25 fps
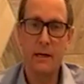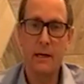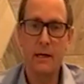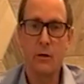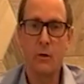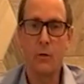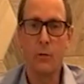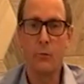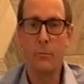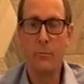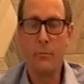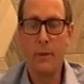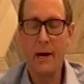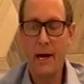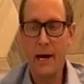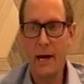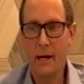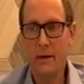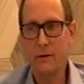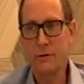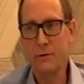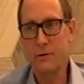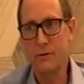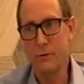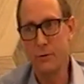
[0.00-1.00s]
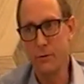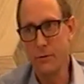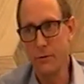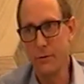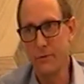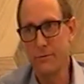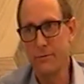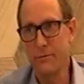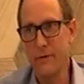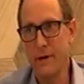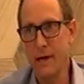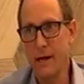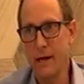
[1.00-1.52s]
I go back to the
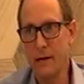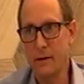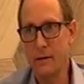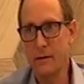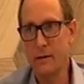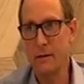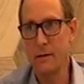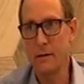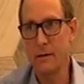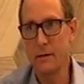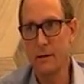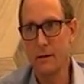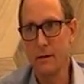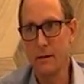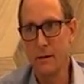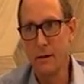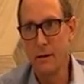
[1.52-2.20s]
fact that